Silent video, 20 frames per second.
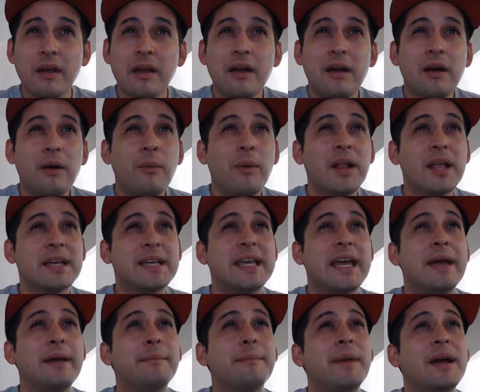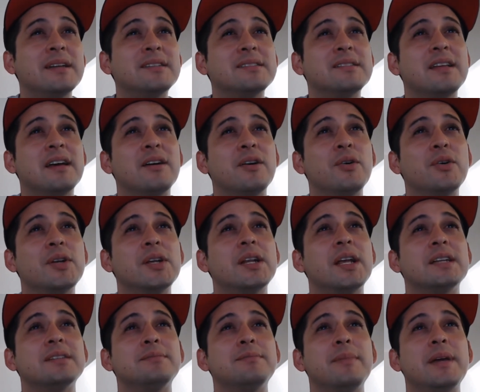While I can't imagine that Oden
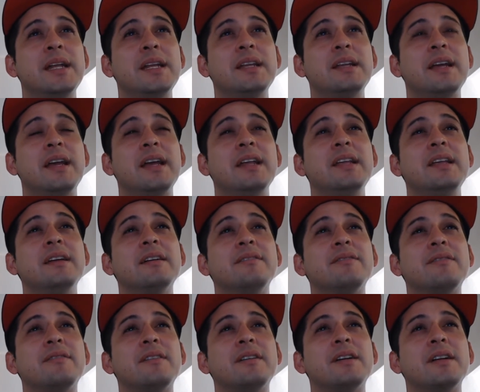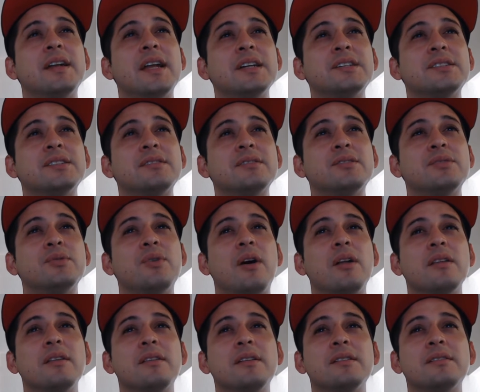has any of connection to all
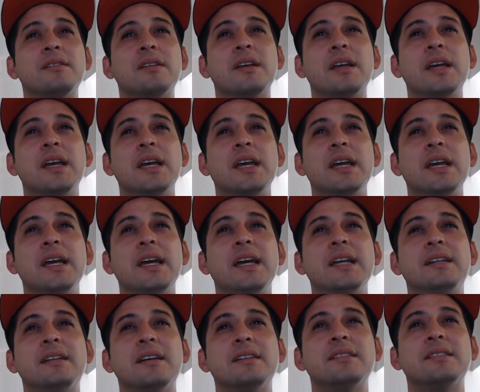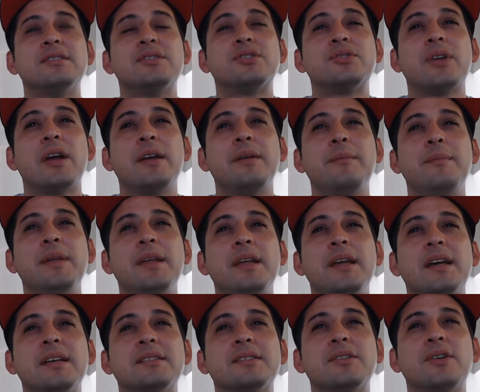of this, it doesn't strike me
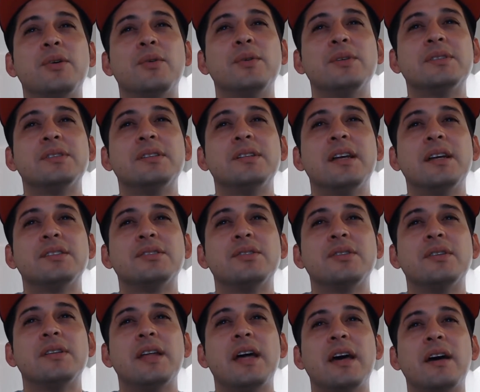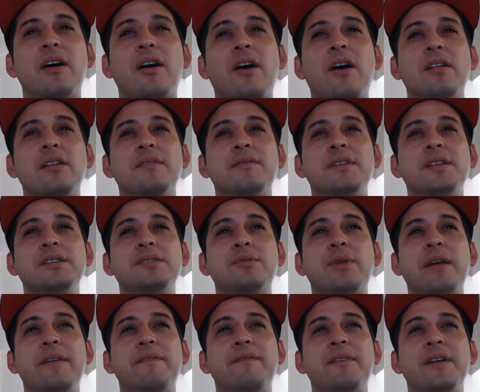as coincidental that all of these
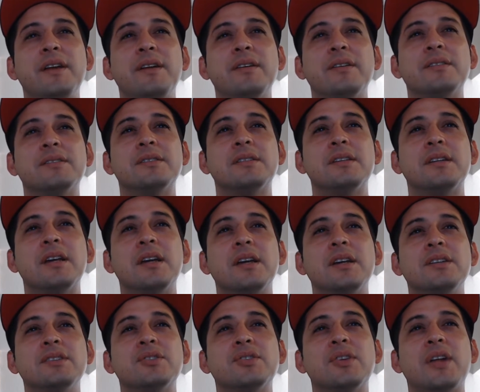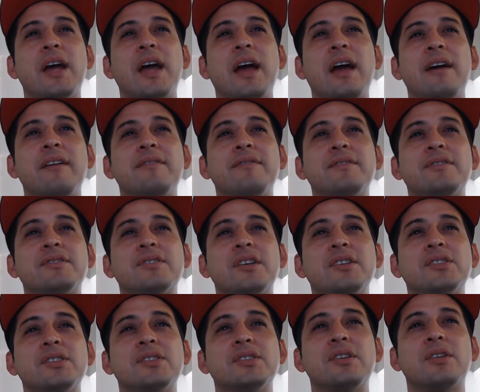great figures should have
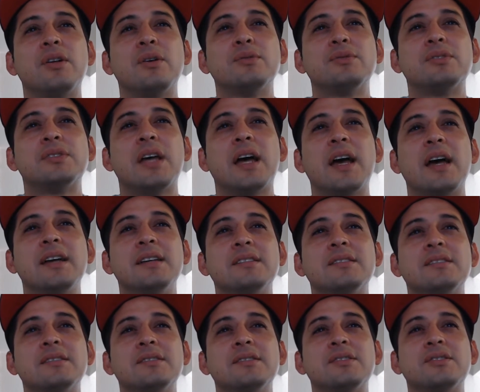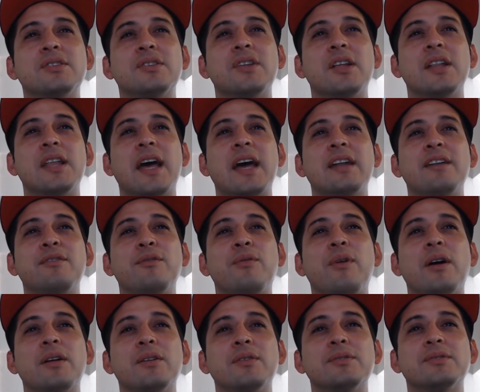such close ties to the land of
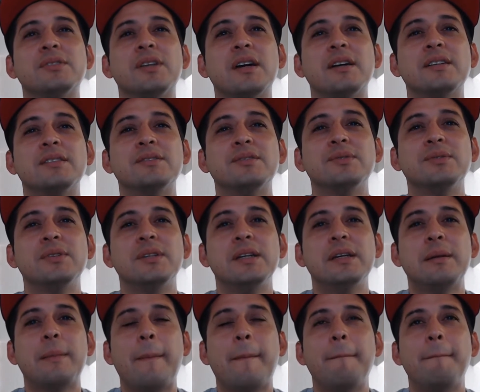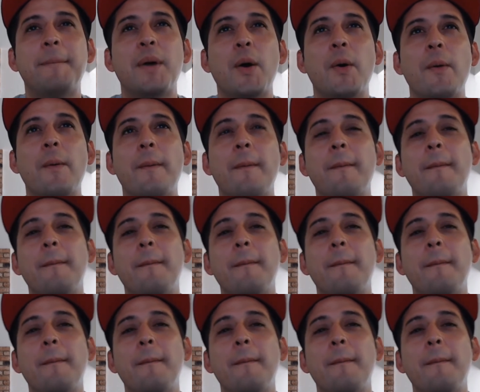Wano Sakazuki. Boom.